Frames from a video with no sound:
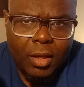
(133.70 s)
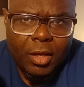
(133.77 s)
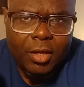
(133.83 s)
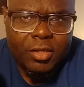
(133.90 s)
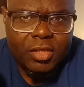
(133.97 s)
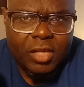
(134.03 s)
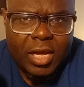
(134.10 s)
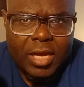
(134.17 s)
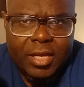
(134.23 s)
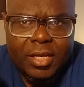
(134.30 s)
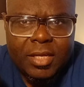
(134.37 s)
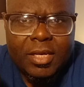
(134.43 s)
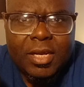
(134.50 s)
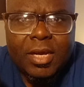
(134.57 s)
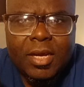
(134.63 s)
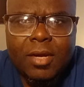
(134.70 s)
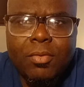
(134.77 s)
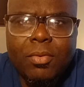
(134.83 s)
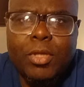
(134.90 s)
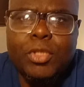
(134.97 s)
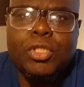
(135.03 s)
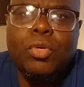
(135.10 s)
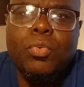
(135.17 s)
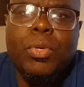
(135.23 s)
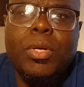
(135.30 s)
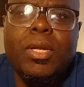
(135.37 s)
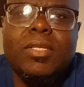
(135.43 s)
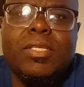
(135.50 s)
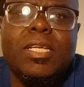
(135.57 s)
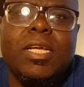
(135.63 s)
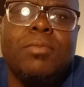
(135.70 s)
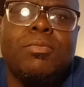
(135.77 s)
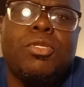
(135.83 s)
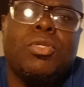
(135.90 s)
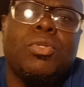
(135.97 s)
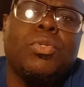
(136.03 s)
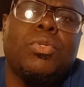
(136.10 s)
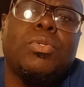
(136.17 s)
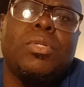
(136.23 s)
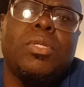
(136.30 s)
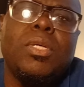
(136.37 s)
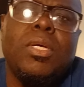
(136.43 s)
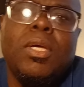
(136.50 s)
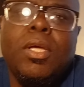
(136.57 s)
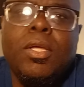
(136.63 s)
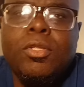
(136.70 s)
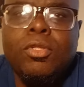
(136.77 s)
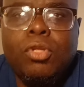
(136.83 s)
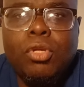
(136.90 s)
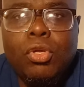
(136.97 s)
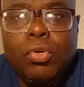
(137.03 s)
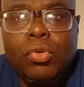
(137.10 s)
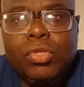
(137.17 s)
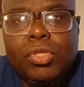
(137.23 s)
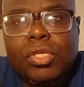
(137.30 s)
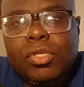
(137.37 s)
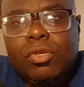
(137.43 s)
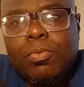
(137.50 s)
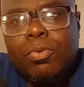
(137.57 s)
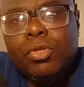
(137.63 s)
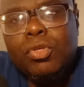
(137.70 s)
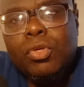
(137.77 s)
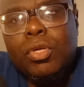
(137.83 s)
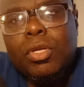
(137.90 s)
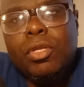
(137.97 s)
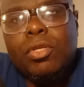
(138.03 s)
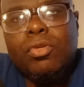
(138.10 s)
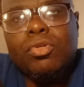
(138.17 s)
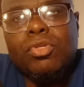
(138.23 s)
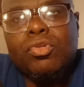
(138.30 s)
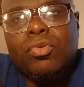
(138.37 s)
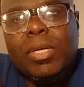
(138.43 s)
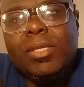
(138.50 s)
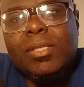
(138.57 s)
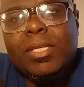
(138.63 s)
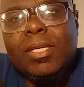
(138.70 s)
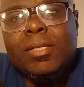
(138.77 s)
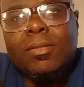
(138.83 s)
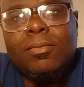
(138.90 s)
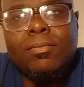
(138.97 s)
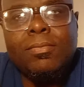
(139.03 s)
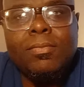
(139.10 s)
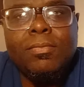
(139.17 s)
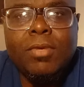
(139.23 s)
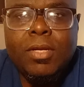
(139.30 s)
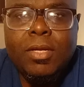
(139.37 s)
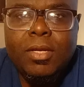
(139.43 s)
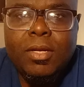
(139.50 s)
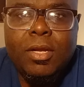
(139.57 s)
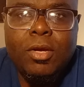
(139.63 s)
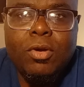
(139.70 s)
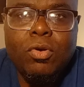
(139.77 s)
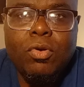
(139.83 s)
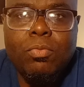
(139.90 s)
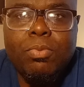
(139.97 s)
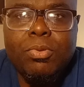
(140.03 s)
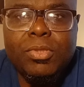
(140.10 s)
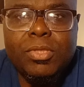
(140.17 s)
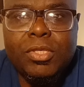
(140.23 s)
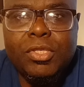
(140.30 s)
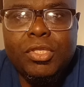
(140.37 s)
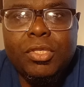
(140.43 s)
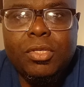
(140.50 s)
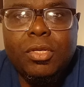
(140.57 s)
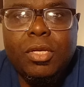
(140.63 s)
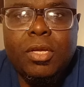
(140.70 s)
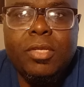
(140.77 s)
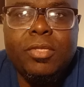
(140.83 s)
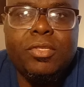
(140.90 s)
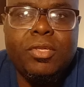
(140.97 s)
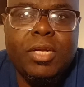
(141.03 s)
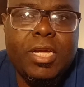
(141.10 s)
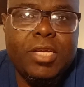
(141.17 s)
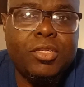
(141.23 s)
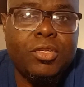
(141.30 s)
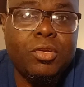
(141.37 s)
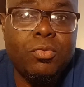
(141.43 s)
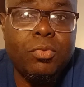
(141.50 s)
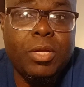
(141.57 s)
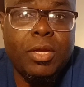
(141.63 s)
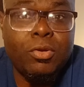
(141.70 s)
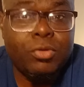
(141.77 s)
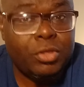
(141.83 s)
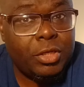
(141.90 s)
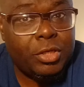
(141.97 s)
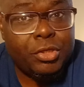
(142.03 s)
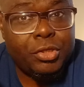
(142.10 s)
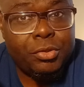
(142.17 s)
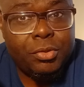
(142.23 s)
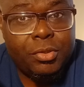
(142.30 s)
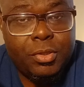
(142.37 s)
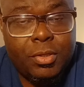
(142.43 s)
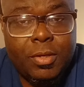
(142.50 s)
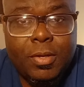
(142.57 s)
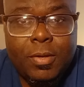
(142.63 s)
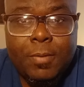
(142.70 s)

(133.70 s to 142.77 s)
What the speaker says: It is likely that Russia will attempt to use this opportunity to strengthen their own position in international negotiations